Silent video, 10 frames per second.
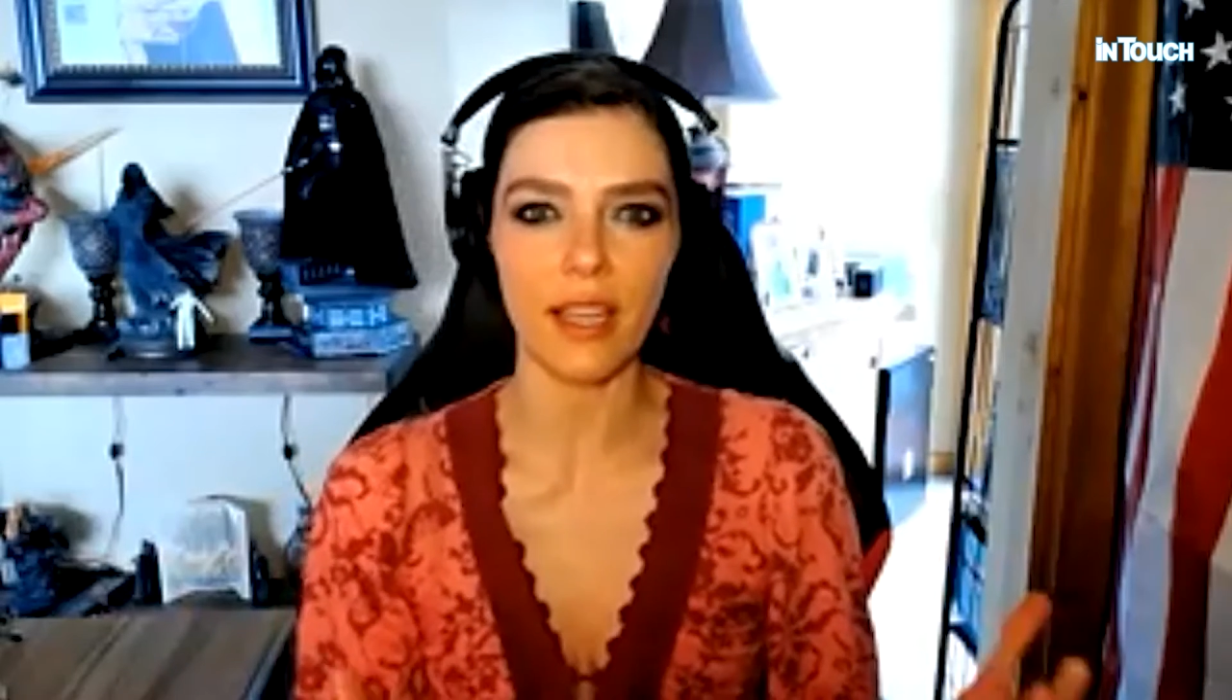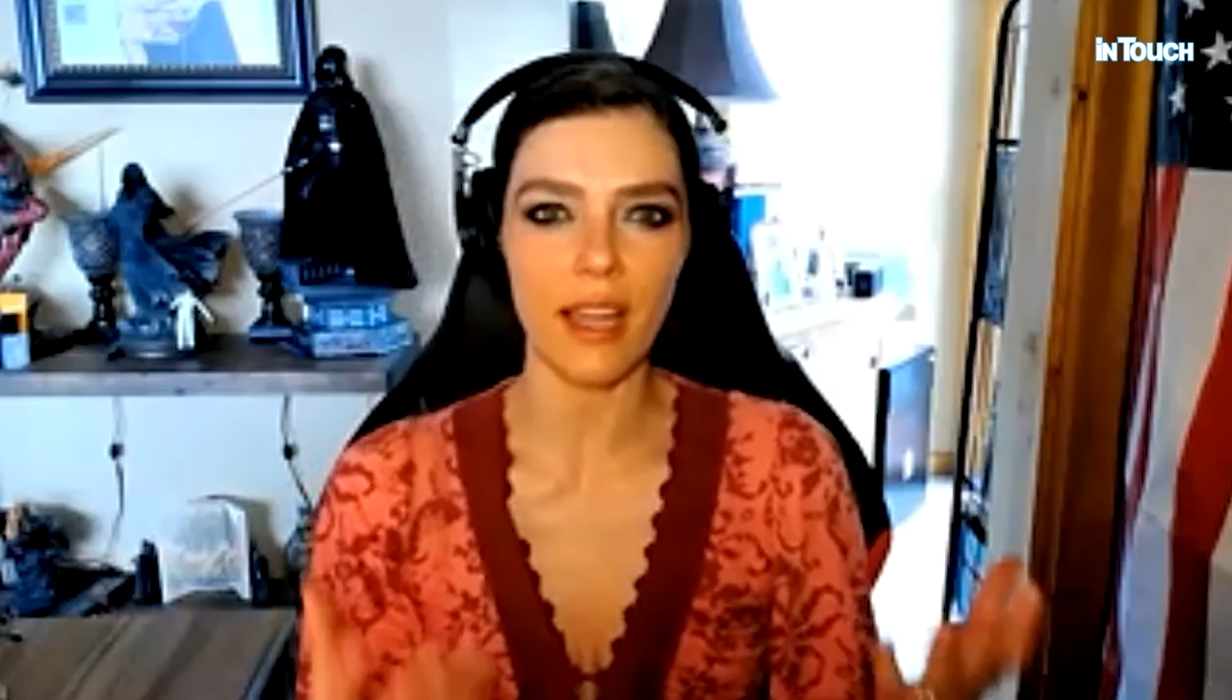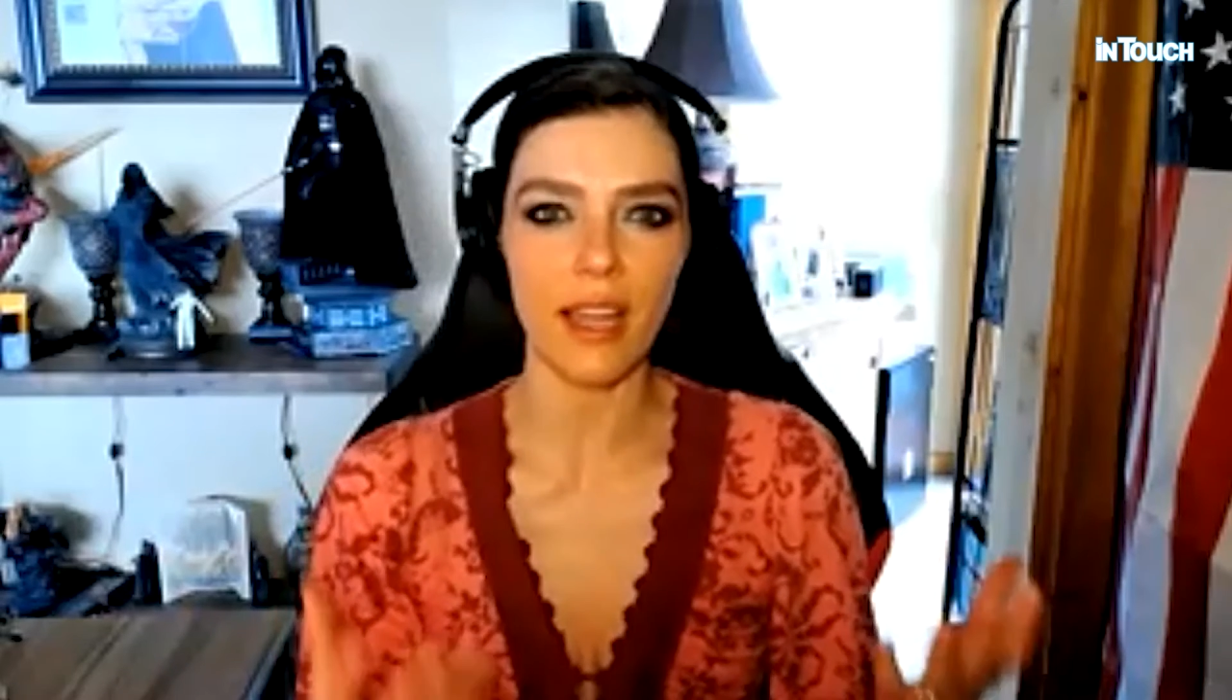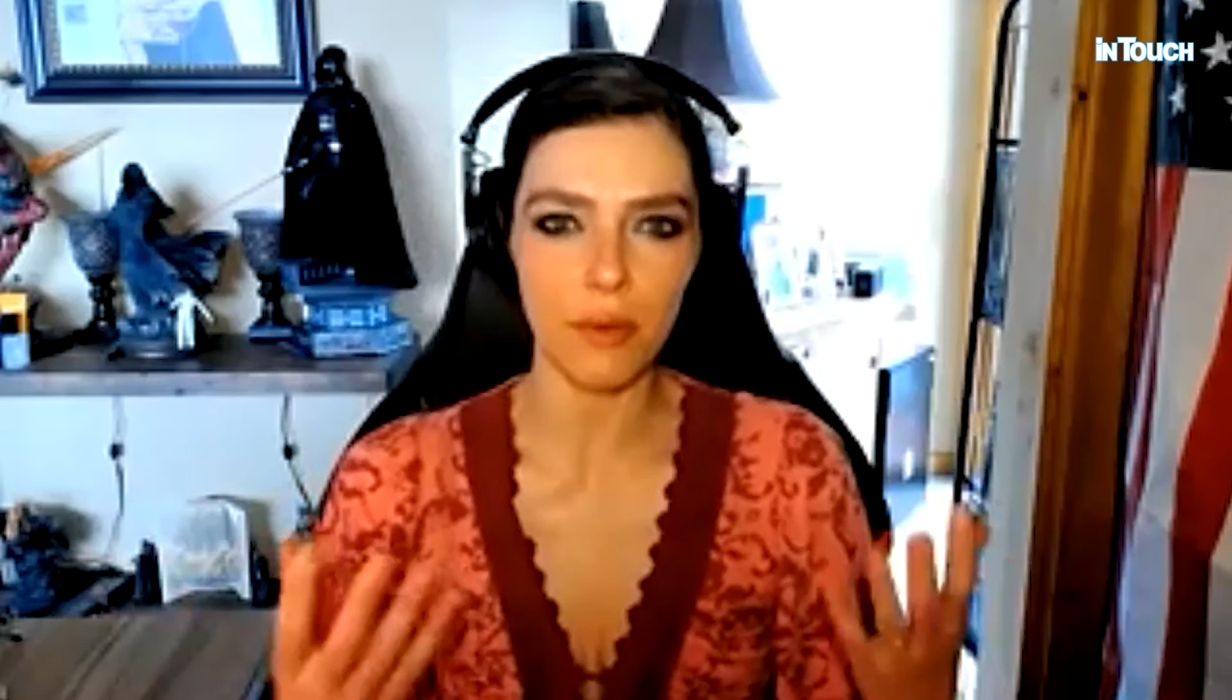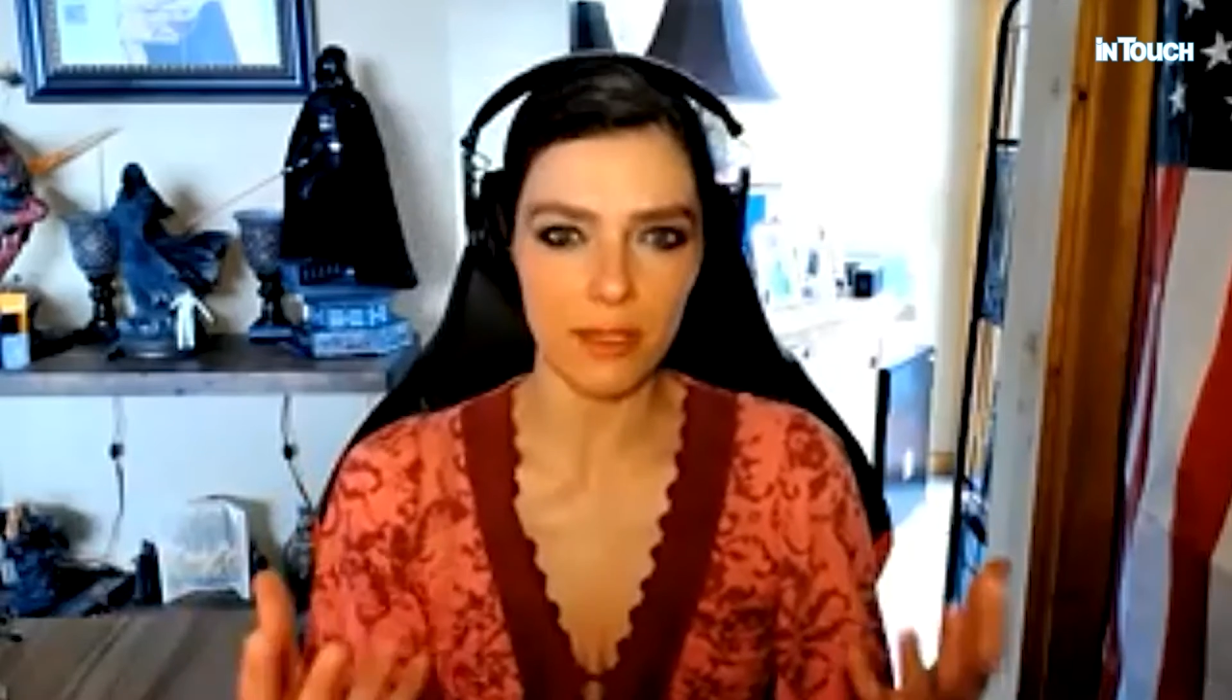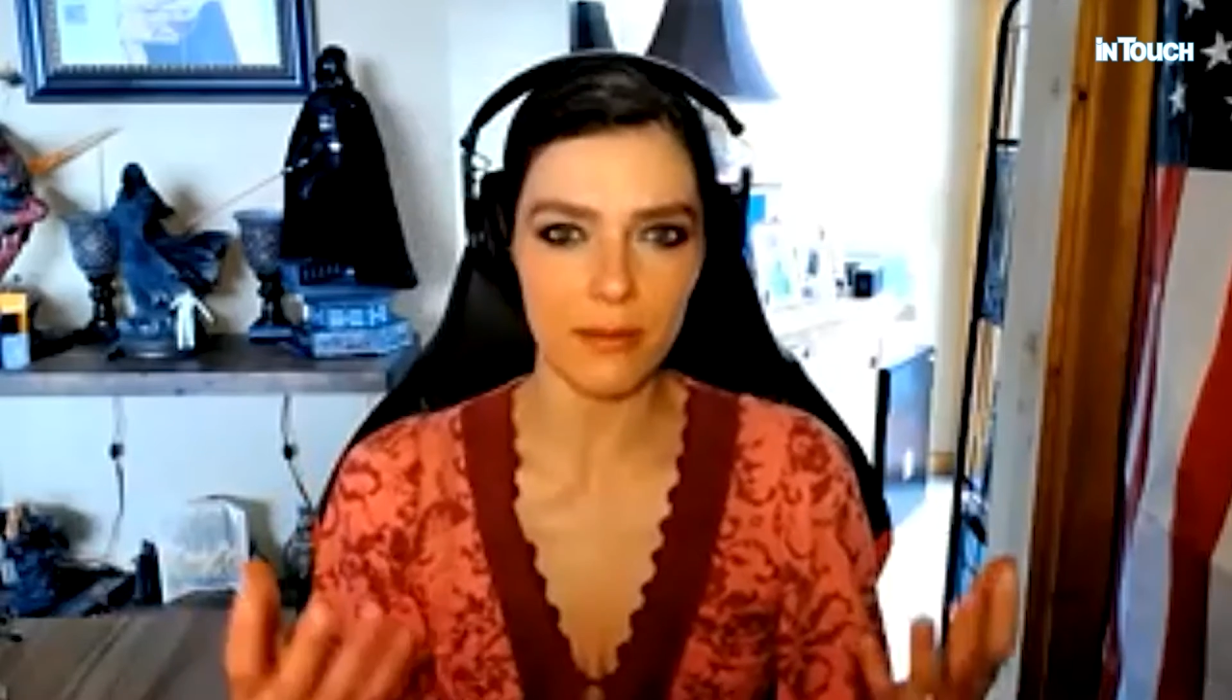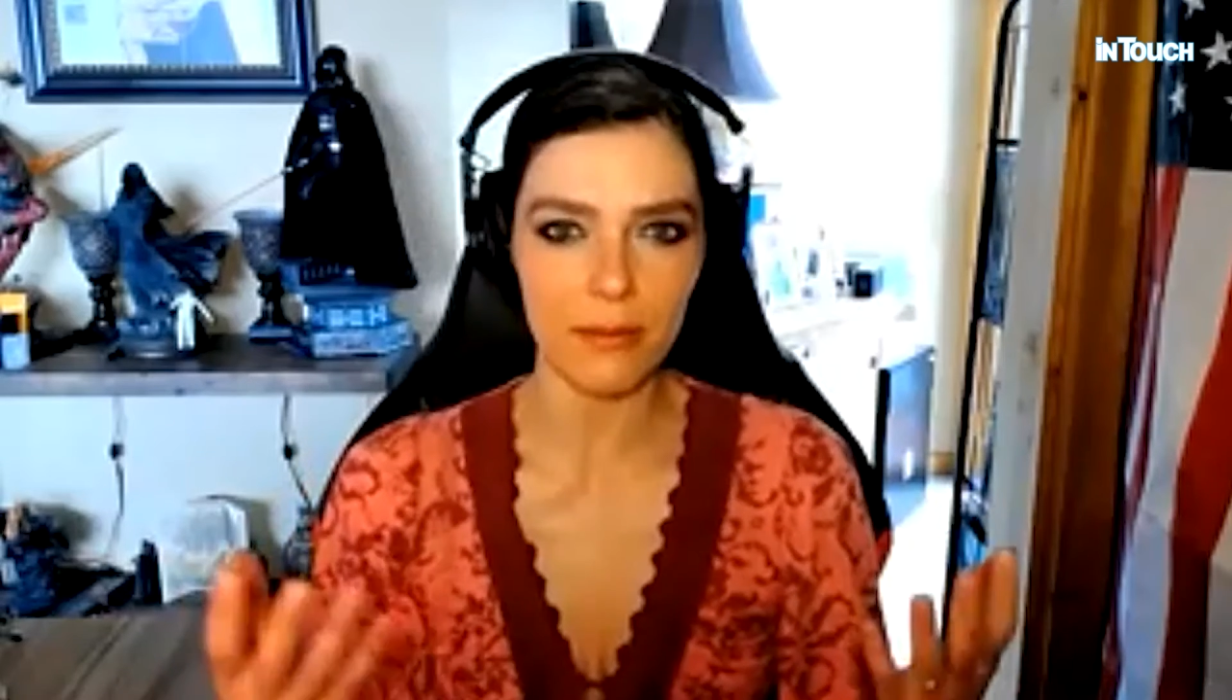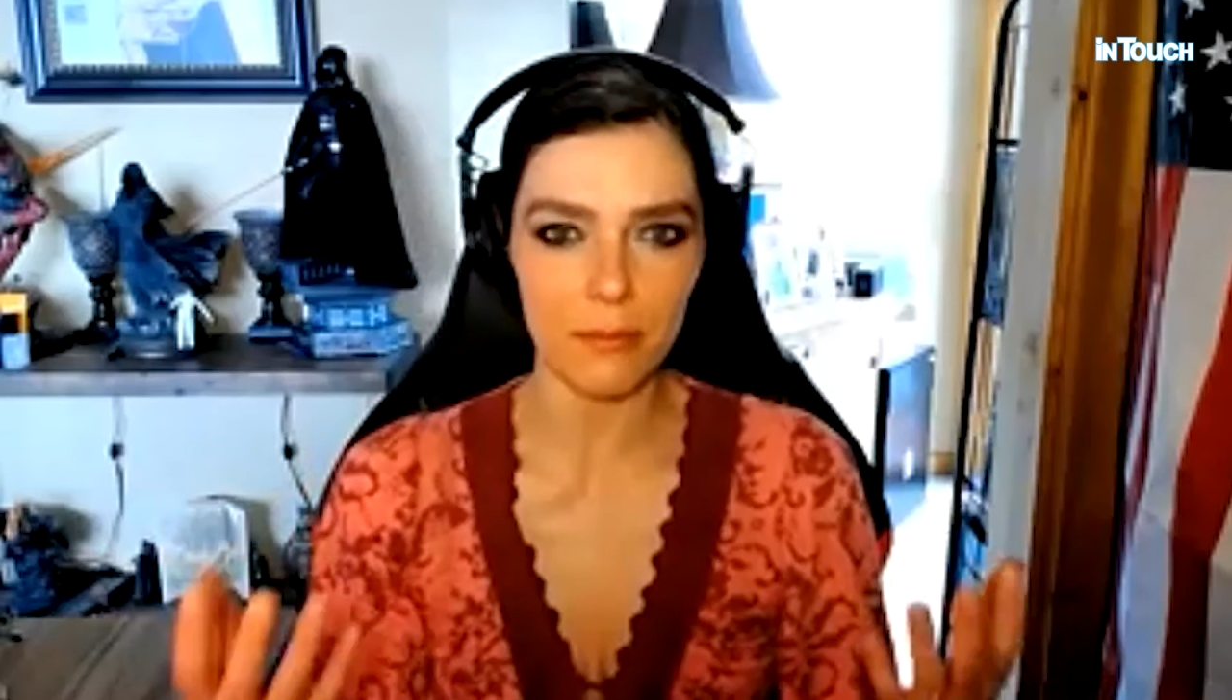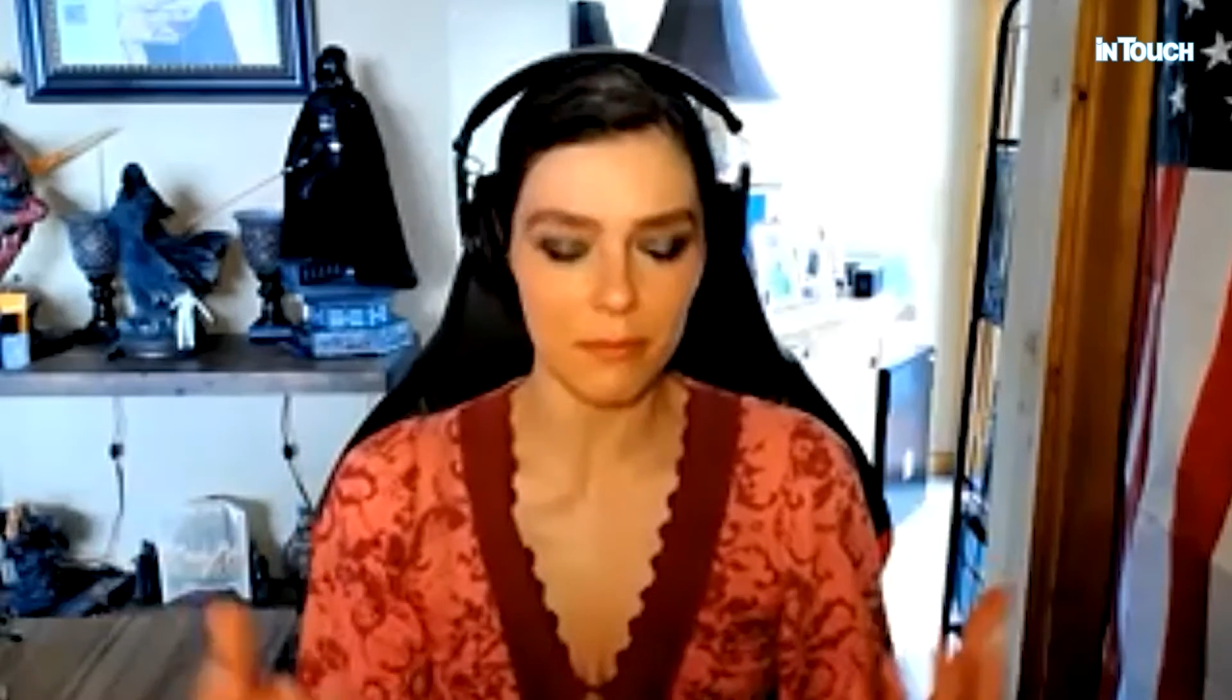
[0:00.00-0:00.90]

And with